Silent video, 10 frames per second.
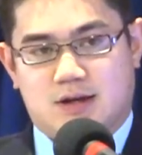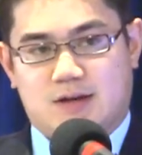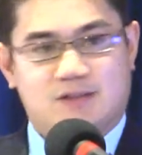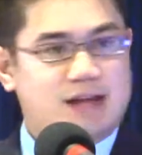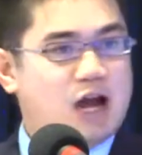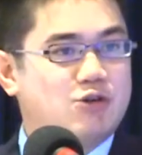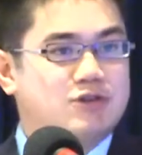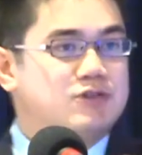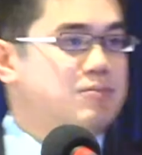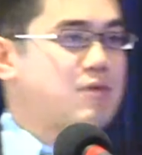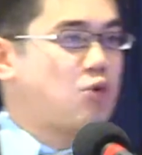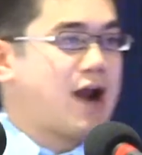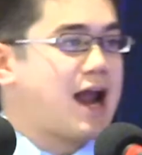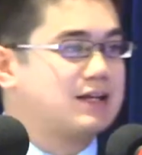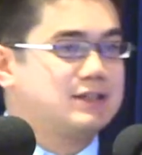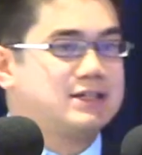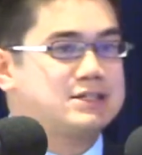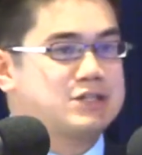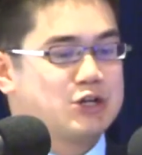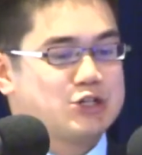And then out of the
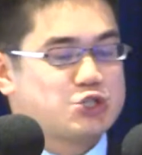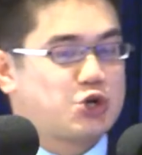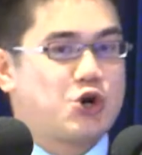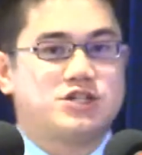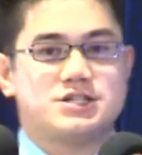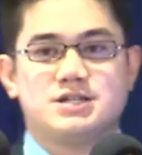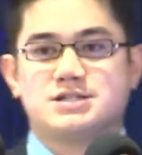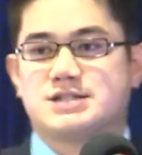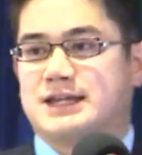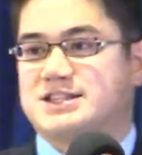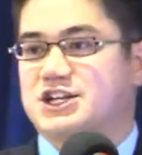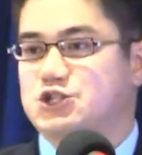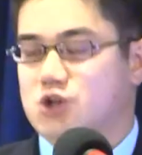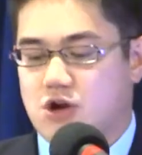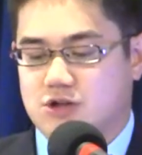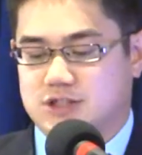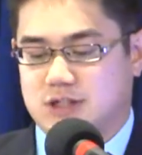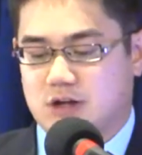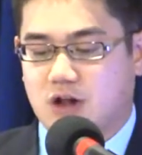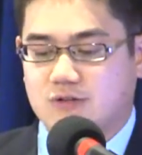miraculous surgeons and
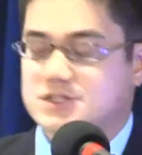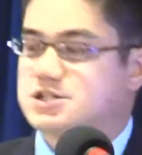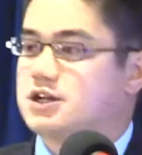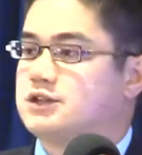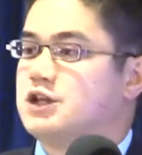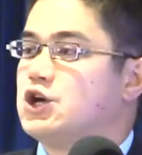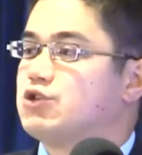technology, all of a sudden,